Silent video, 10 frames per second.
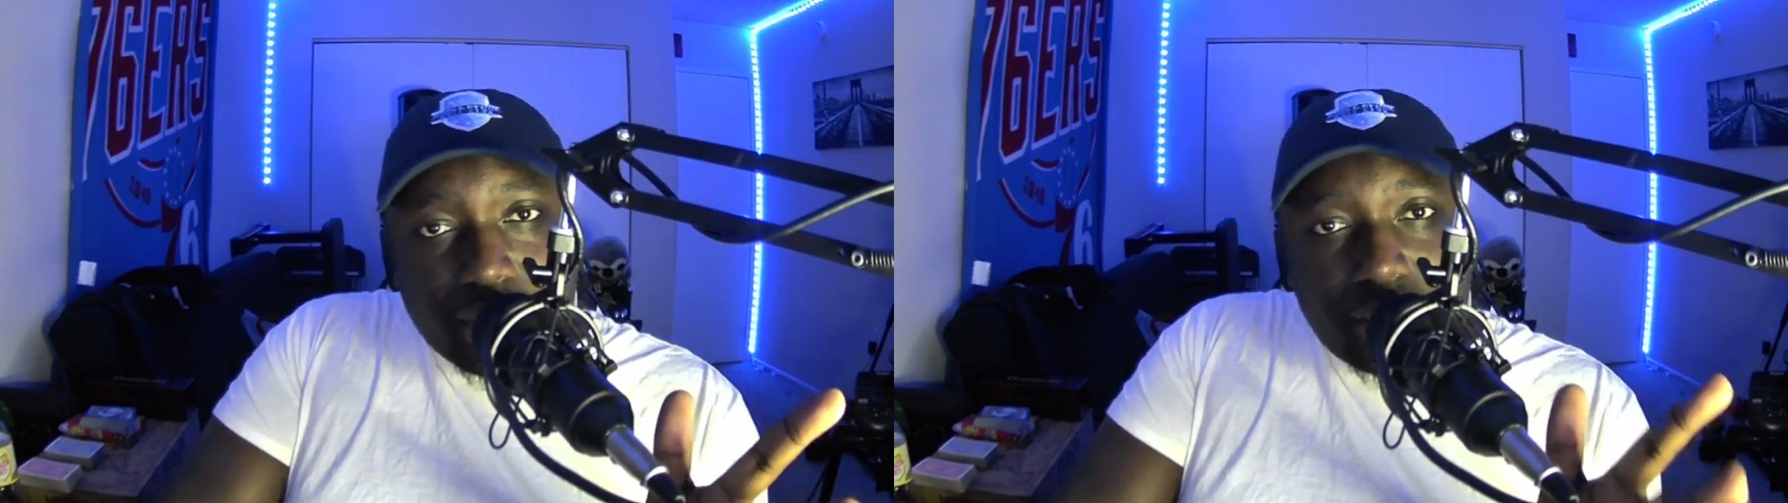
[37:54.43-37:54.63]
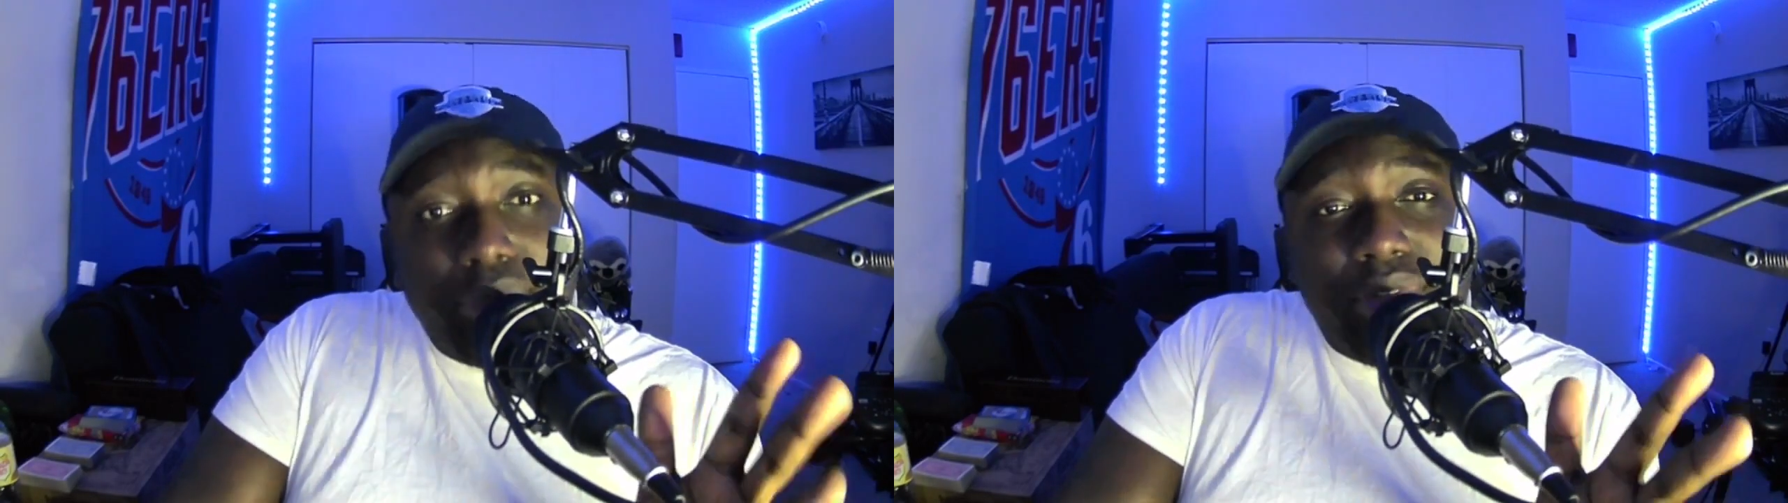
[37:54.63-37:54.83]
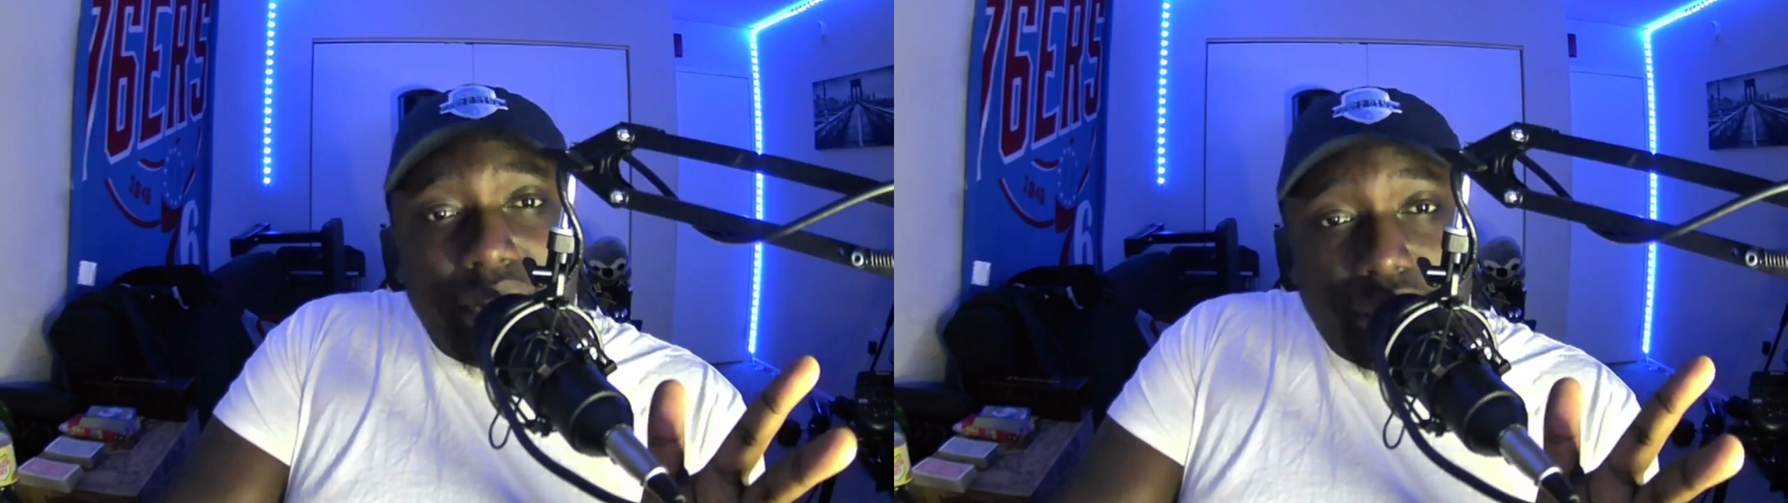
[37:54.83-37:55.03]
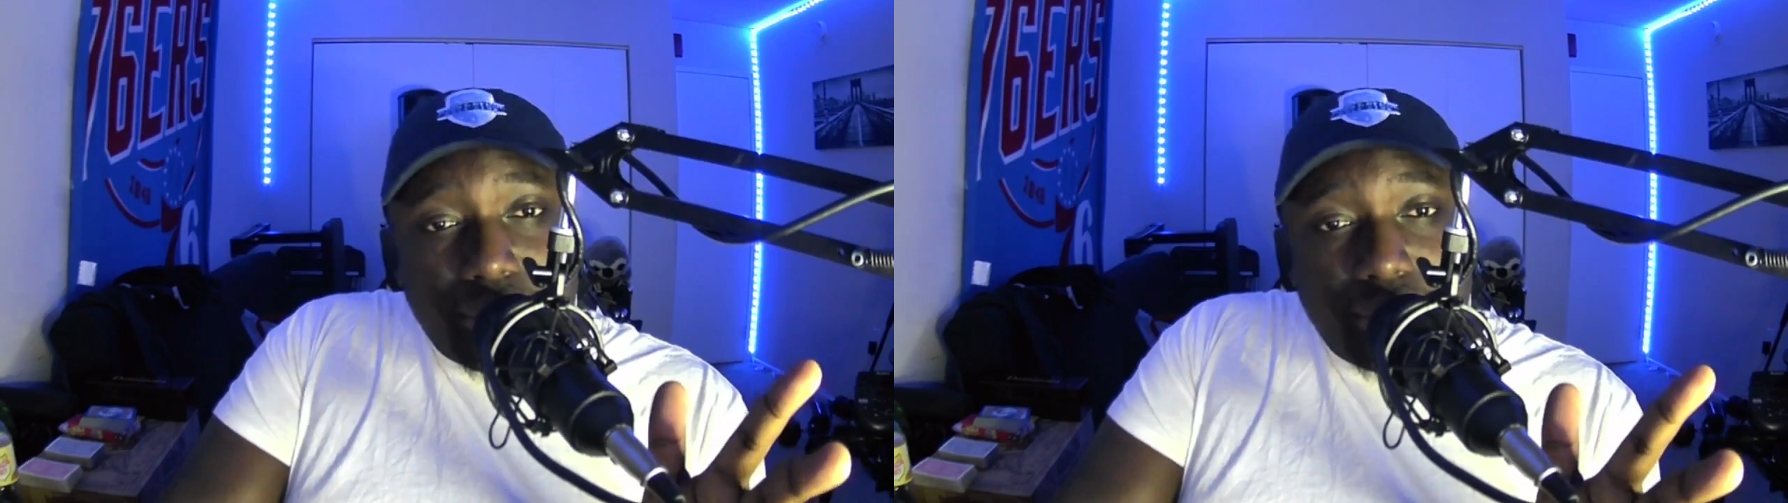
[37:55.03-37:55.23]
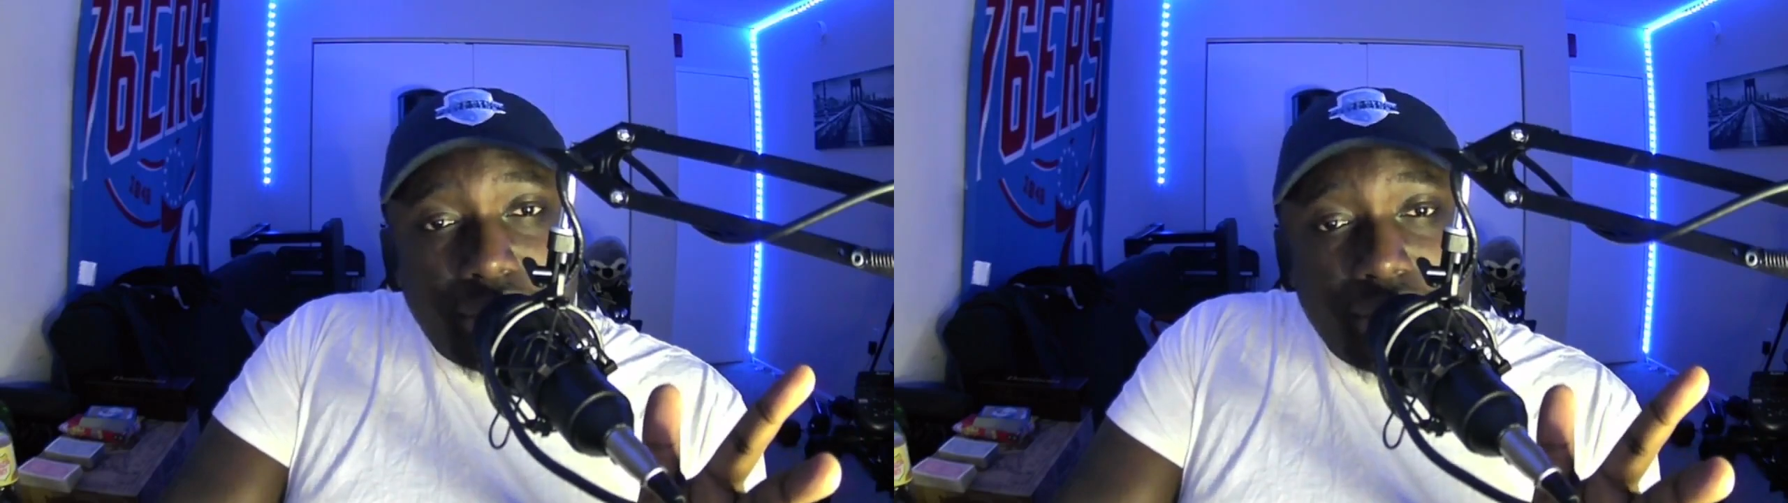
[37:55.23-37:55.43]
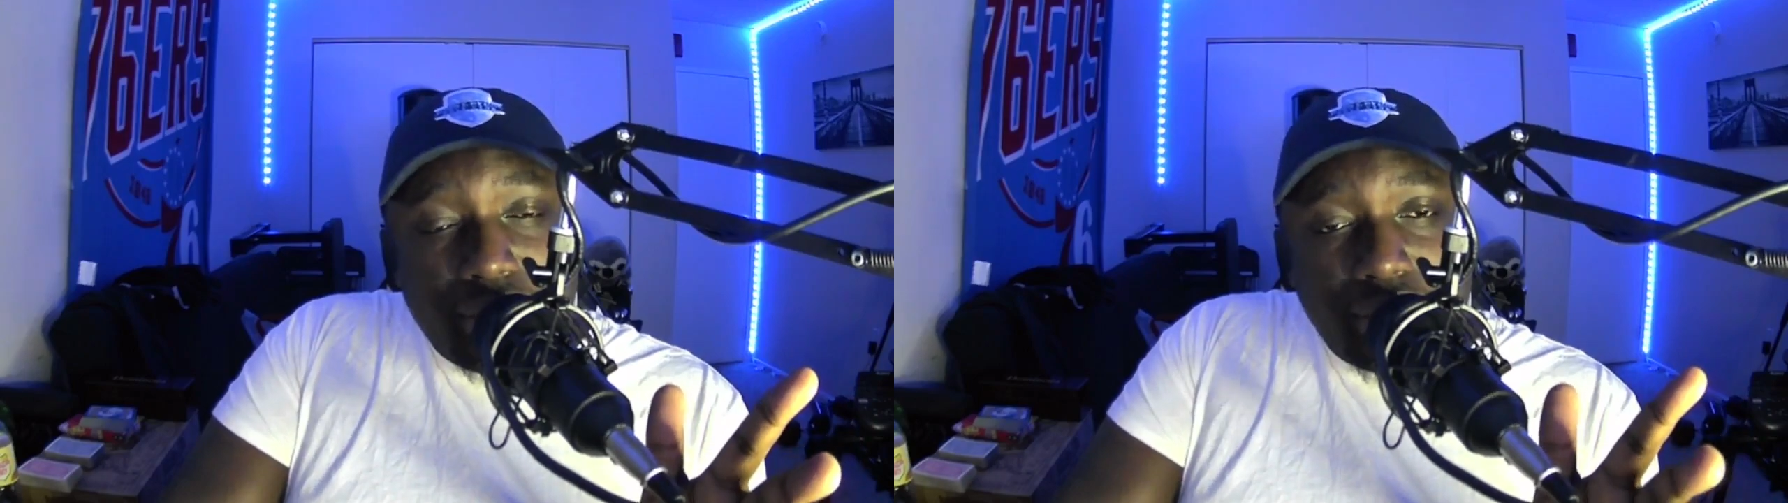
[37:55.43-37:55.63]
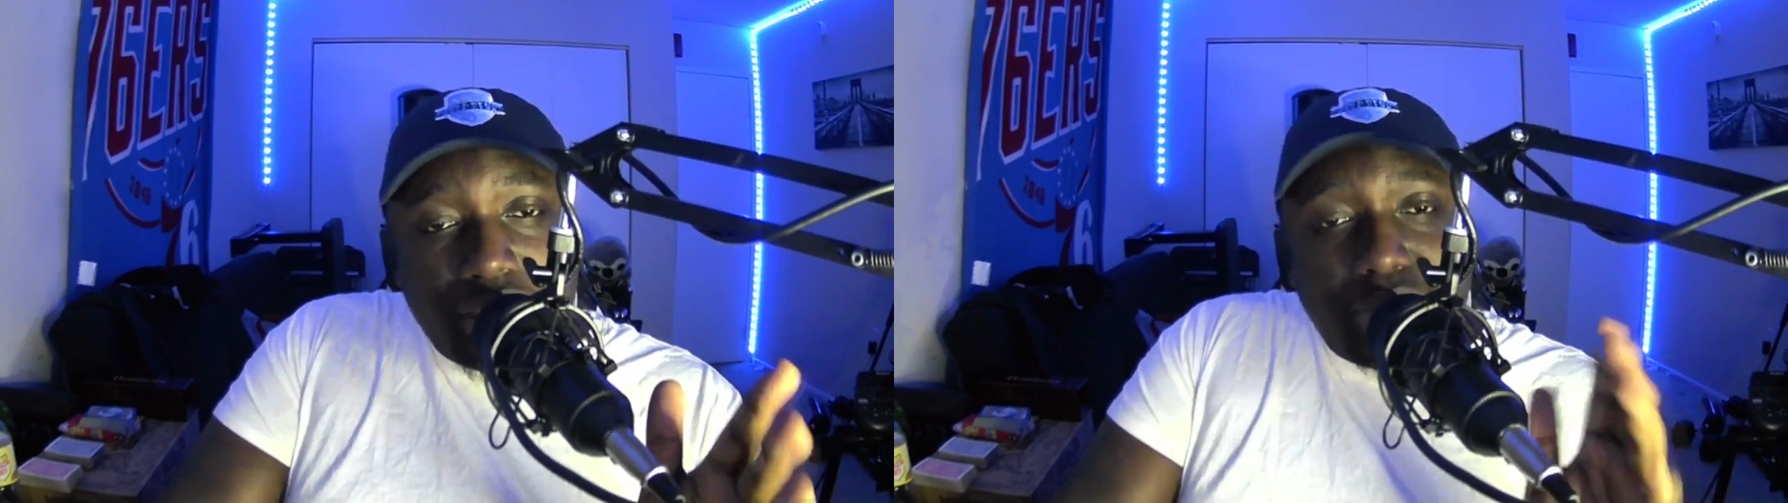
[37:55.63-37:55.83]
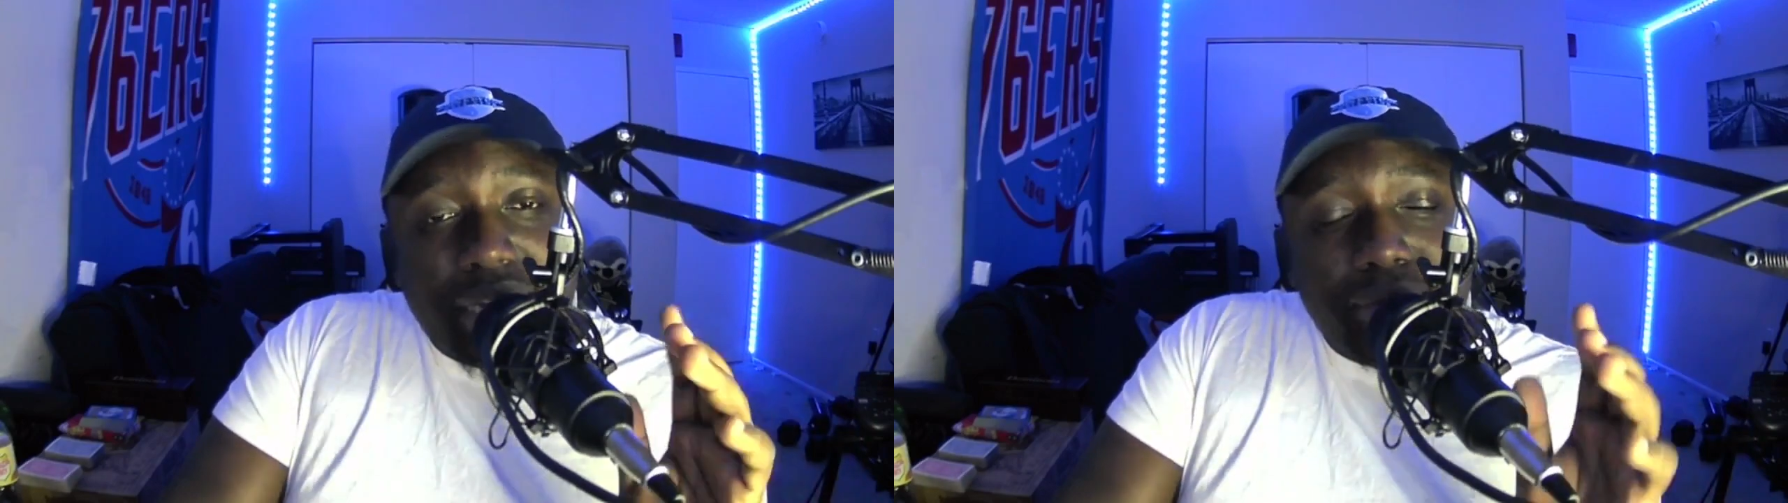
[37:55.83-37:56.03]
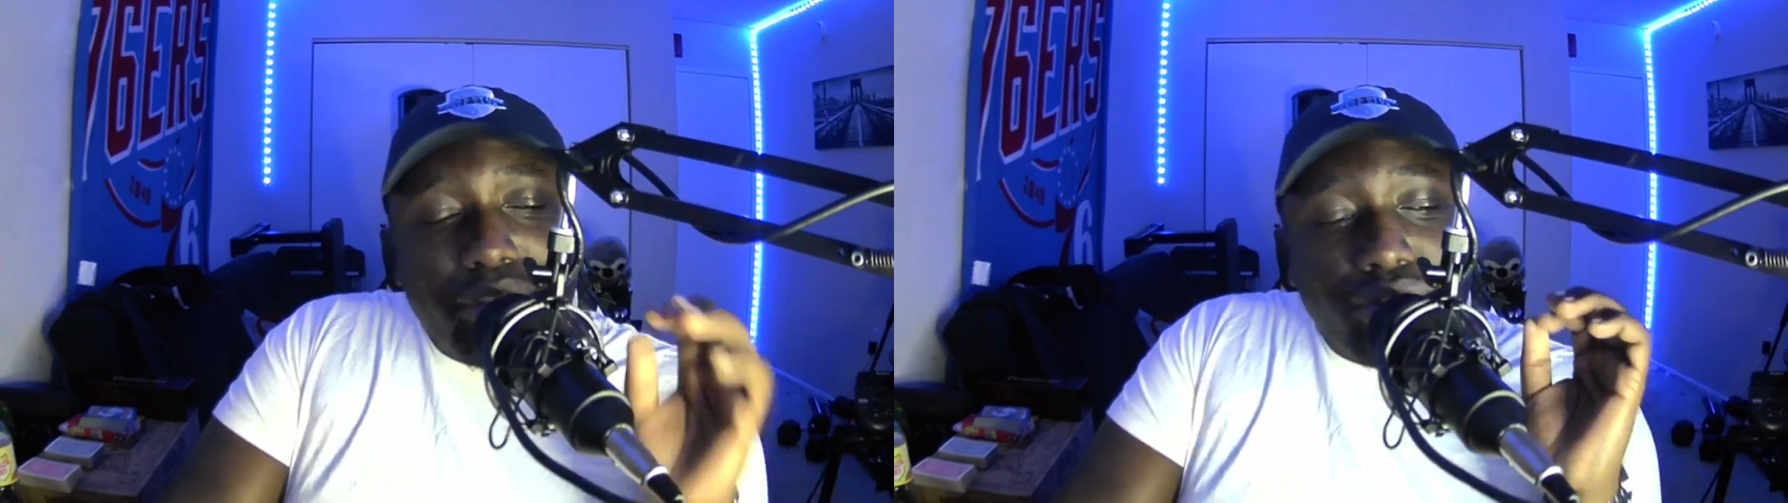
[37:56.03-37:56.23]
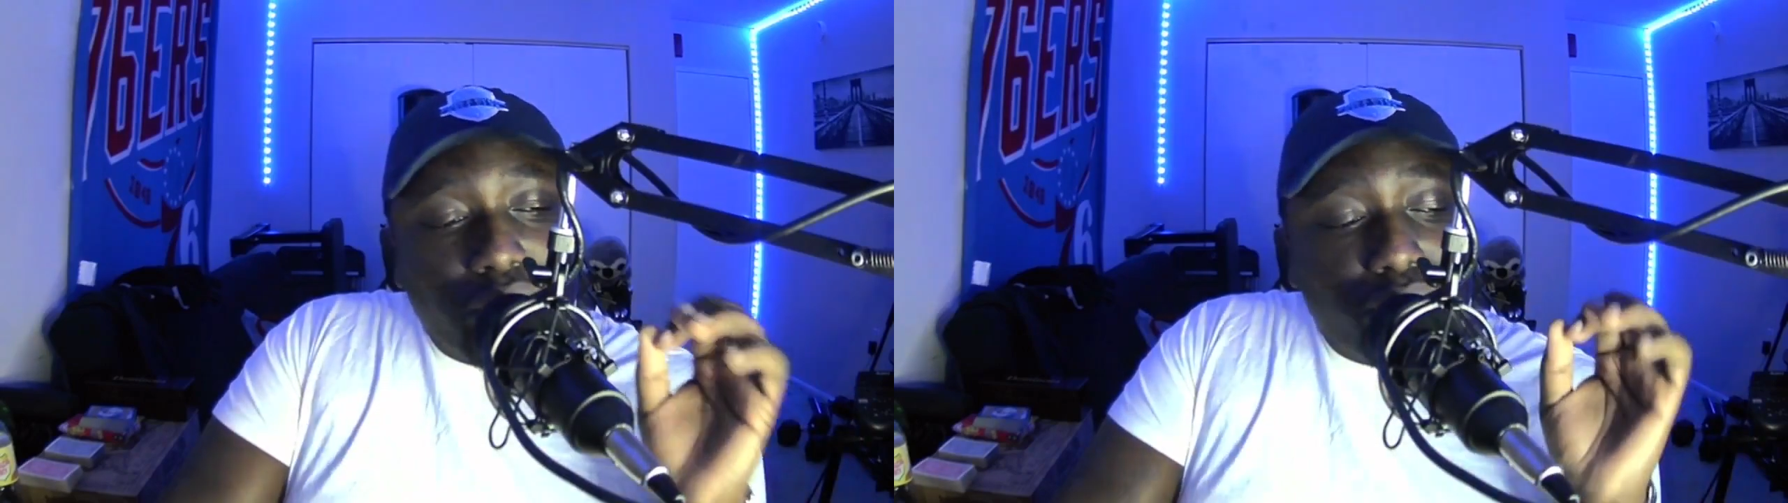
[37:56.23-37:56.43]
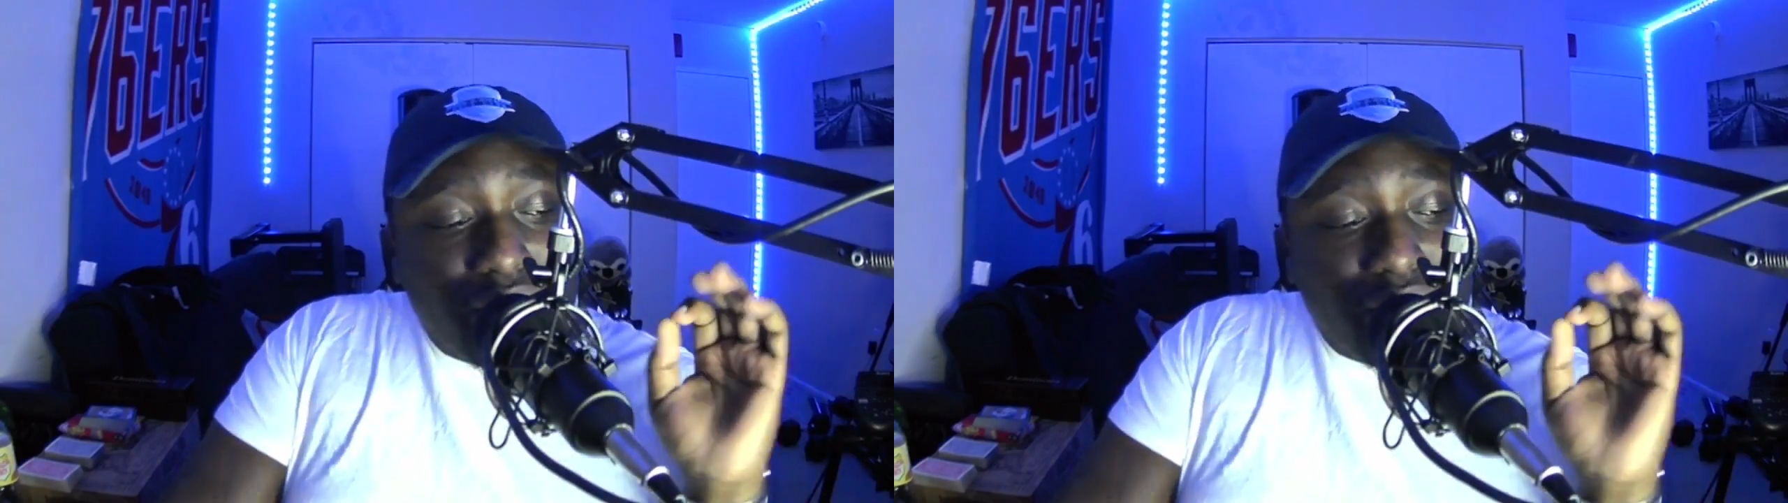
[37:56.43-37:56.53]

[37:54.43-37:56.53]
Sometimes, sometimes it trickles